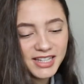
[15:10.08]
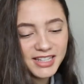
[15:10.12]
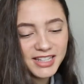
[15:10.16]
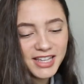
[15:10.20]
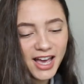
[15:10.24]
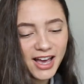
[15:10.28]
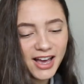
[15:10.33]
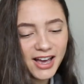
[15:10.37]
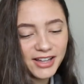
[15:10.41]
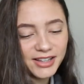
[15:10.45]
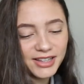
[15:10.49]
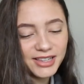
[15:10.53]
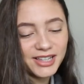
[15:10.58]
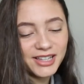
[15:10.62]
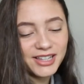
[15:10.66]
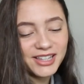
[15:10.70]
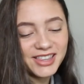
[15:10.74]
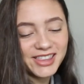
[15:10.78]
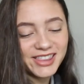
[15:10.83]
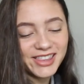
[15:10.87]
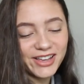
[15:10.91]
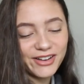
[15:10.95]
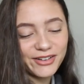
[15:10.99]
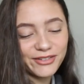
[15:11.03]
Yeah,
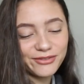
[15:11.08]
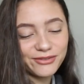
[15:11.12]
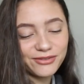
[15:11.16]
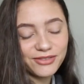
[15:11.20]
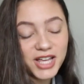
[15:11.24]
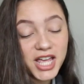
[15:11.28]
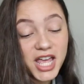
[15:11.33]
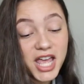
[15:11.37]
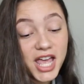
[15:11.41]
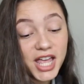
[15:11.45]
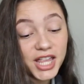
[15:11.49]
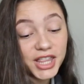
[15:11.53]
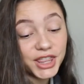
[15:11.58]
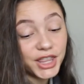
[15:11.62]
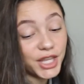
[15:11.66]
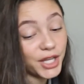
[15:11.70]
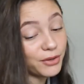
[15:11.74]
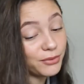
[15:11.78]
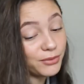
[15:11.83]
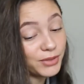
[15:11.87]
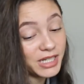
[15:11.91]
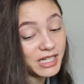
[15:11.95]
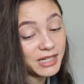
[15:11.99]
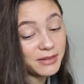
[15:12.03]
they're
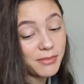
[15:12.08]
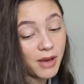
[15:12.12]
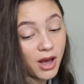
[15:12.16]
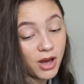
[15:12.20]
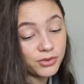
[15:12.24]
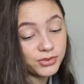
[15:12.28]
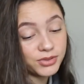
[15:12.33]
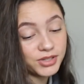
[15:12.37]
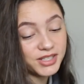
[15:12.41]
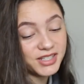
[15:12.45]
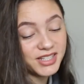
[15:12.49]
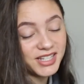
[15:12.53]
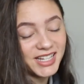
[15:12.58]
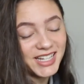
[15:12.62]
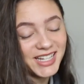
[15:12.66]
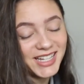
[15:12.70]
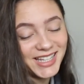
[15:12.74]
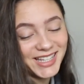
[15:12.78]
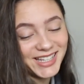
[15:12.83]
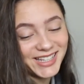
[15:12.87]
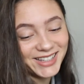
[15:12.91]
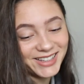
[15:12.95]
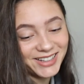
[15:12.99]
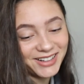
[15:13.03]
really
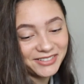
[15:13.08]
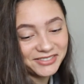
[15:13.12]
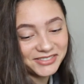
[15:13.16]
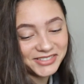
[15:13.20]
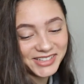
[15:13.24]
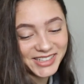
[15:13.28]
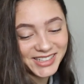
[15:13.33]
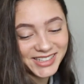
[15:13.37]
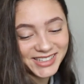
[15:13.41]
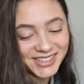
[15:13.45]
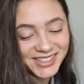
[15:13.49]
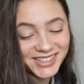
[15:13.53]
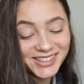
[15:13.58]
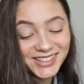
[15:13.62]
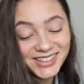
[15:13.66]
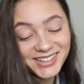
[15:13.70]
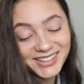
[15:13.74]
bouncy. Love it.